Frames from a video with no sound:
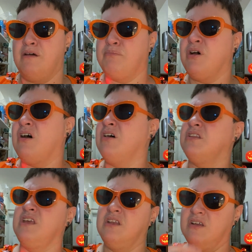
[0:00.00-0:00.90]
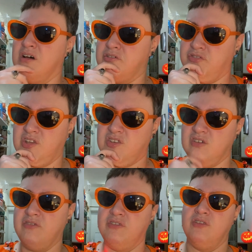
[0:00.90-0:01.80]
But oddly enough, it's
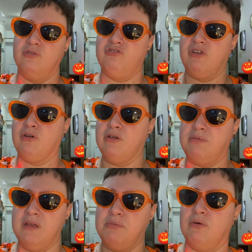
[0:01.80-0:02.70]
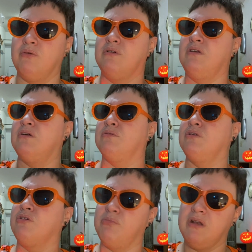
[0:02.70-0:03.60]
often those very people, you know,
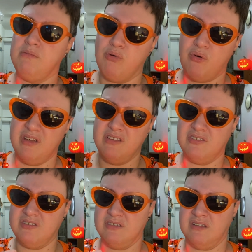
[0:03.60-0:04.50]
little bitty boys